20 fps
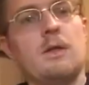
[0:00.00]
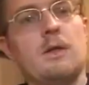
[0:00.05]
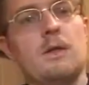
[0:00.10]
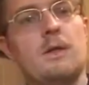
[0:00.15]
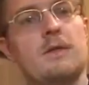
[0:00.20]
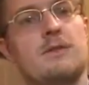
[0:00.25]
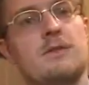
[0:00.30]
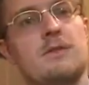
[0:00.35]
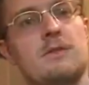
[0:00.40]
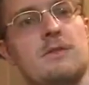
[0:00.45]

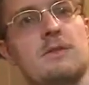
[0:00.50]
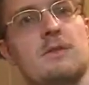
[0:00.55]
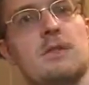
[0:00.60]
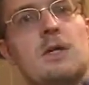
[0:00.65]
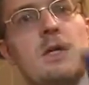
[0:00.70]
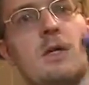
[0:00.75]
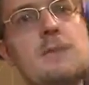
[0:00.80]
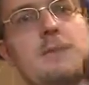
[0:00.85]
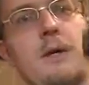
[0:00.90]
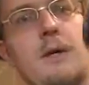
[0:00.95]
Let's
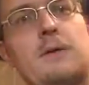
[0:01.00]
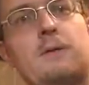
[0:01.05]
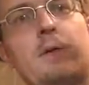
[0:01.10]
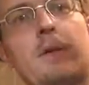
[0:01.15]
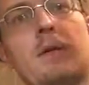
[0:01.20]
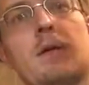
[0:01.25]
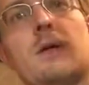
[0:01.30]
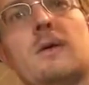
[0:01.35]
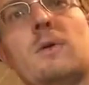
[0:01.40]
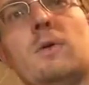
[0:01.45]
talk about
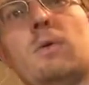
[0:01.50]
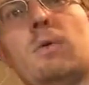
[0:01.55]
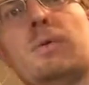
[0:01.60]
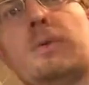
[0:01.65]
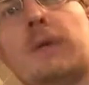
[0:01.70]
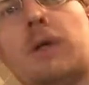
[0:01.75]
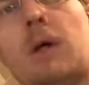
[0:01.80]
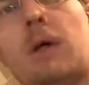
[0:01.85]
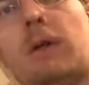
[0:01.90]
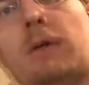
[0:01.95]
now
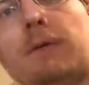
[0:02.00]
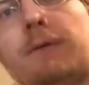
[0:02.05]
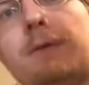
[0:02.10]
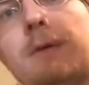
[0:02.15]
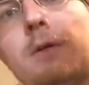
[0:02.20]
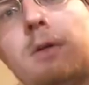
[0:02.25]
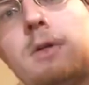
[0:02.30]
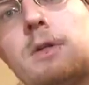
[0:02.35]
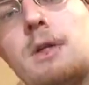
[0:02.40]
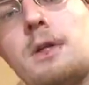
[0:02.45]
the other
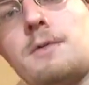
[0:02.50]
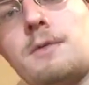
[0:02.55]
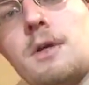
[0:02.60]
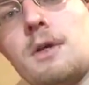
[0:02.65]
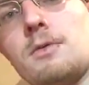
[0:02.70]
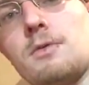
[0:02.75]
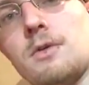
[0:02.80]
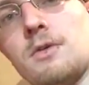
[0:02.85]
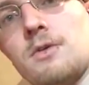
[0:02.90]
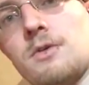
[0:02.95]
figure that I've
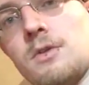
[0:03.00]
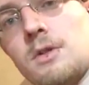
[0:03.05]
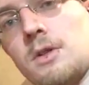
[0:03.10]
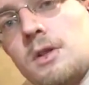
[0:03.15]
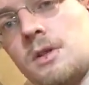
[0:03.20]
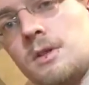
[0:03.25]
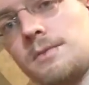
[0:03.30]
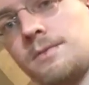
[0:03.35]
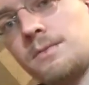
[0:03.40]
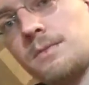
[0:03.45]
gotten
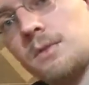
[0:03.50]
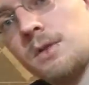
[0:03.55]
recently,